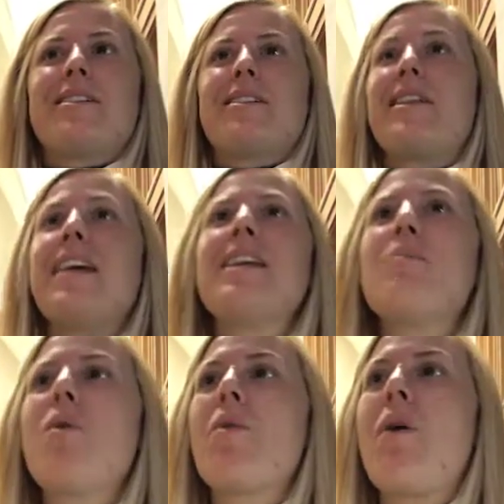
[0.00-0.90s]
They need
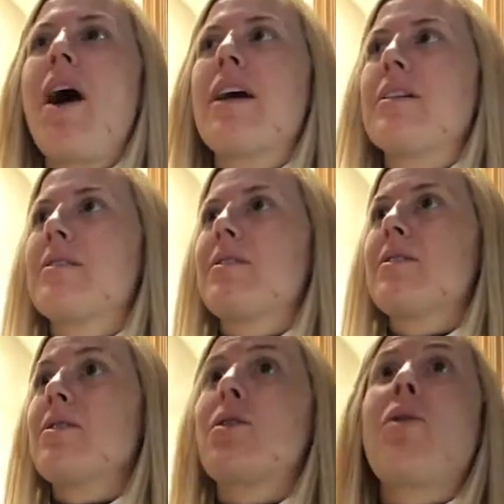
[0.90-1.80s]
more wine.
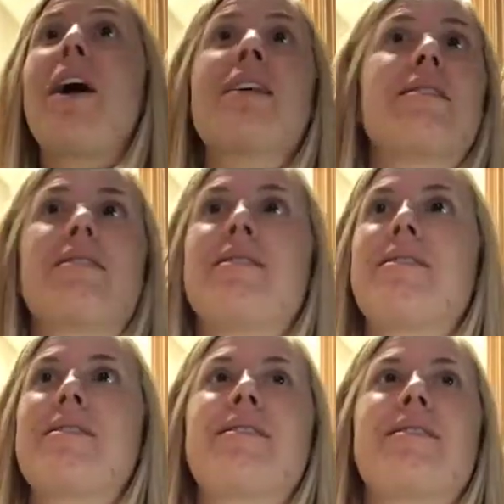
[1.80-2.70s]
Great.
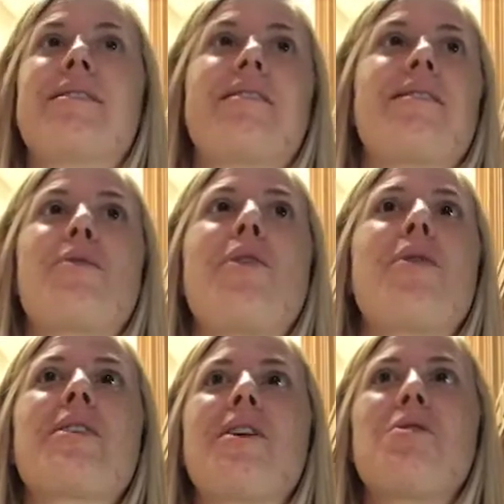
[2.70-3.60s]

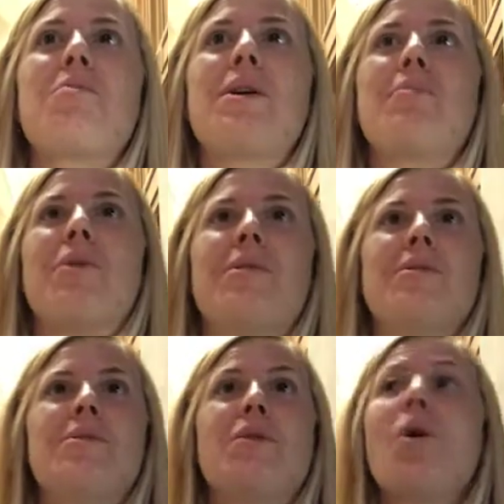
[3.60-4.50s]
Focus on the people.